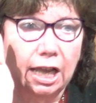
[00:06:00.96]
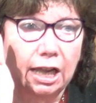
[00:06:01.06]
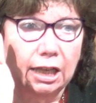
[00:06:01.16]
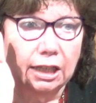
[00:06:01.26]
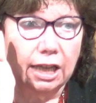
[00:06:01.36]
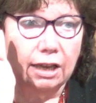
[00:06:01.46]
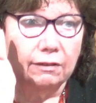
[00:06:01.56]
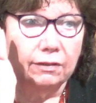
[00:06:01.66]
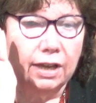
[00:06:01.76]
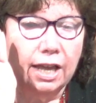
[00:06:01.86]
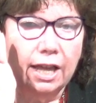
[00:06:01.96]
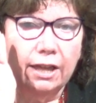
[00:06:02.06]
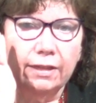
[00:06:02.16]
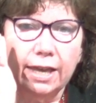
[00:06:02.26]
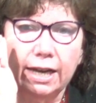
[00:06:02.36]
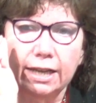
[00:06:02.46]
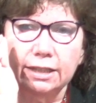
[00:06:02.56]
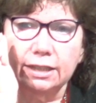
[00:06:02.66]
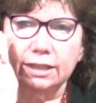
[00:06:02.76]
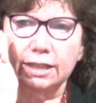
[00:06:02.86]
love. That has
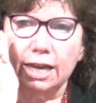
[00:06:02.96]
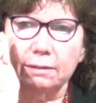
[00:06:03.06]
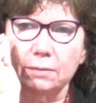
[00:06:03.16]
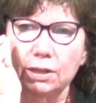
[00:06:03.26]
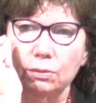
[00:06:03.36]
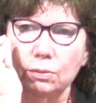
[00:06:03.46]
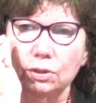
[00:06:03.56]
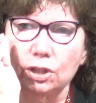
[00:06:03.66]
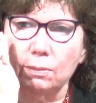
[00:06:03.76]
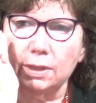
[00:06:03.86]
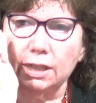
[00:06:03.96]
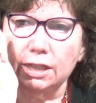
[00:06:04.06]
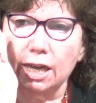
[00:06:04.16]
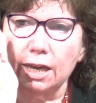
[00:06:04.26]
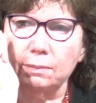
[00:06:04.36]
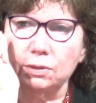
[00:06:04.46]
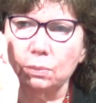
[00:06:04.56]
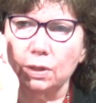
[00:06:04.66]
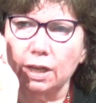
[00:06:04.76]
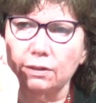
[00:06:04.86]
gotten me through so many times
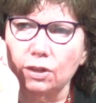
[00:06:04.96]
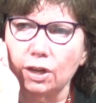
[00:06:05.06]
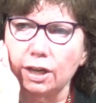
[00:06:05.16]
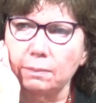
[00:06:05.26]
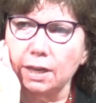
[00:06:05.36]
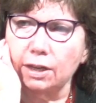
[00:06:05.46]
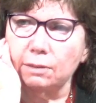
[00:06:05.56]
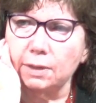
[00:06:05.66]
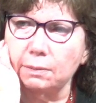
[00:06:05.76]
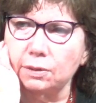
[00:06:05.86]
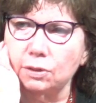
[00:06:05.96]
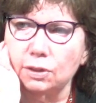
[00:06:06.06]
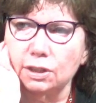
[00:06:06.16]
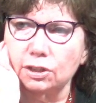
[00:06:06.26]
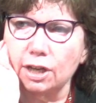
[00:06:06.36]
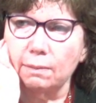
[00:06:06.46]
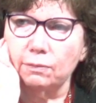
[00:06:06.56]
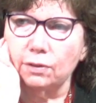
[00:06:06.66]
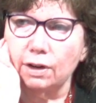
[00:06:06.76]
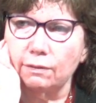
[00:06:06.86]
when I thought I'm not going to be able to do this job
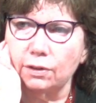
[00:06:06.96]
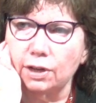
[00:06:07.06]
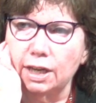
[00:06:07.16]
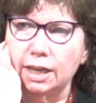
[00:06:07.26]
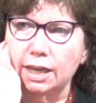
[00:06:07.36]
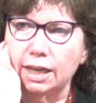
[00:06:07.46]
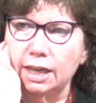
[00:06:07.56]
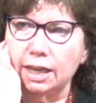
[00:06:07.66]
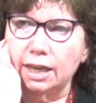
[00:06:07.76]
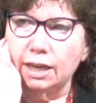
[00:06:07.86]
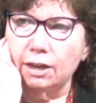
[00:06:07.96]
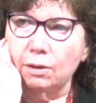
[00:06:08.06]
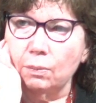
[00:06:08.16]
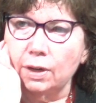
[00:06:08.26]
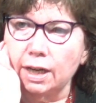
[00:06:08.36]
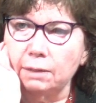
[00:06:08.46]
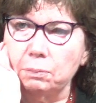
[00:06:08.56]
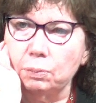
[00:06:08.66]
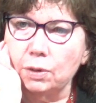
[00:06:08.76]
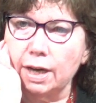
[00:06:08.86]
forever when I
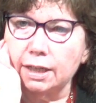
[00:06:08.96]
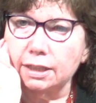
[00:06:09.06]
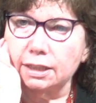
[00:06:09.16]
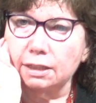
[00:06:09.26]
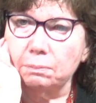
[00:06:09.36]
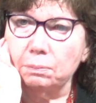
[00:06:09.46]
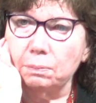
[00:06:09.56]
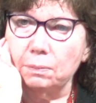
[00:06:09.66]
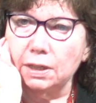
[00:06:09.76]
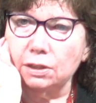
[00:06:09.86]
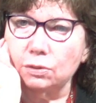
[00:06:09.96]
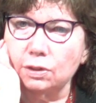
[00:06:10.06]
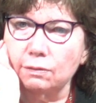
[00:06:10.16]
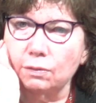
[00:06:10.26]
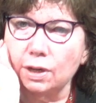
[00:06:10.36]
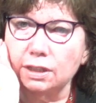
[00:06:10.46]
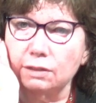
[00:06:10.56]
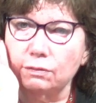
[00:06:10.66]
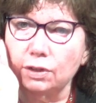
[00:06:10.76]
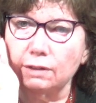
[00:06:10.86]
practice a ministry of grace and
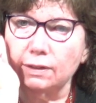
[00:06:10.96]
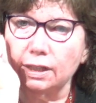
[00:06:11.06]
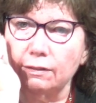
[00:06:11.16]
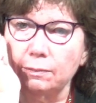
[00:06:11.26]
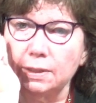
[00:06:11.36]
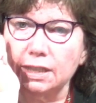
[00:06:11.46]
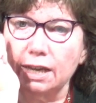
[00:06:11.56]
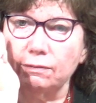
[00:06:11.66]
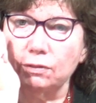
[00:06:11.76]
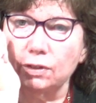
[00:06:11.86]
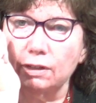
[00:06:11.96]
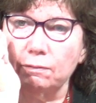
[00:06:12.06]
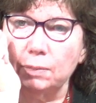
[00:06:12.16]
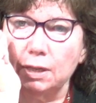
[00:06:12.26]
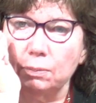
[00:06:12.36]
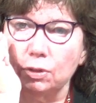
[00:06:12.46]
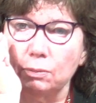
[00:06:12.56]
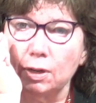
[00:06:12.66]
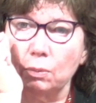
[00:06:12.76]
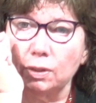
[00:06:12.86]
forgiving love, it means I have to forgive people no
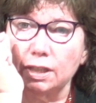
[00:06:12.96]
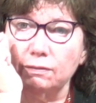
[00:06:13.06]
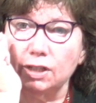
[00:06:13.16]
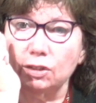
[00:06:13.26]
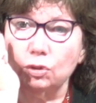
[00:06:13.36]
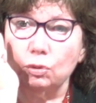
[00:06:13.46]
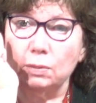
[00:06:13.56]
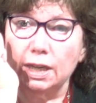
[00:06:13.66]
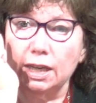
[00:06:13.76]
matter what they've done to me,